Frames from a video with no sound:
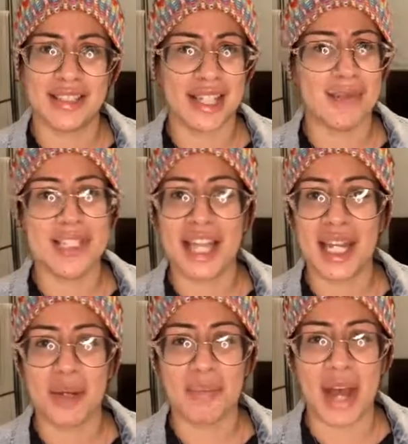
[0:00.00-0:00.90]
tips to
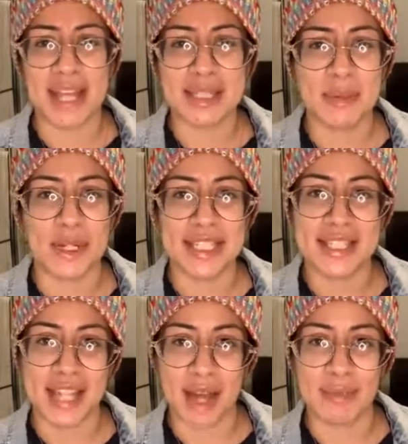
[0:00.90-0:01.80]
get your passport
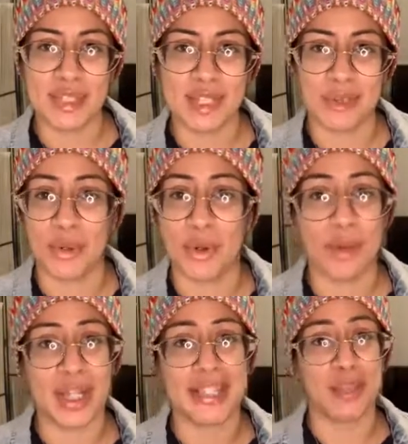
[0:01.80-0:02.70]
stamped in more
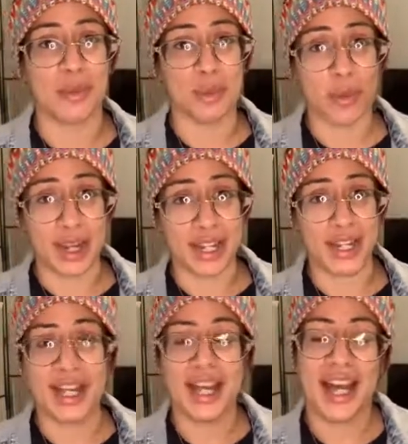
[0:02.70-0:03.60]
ways than one.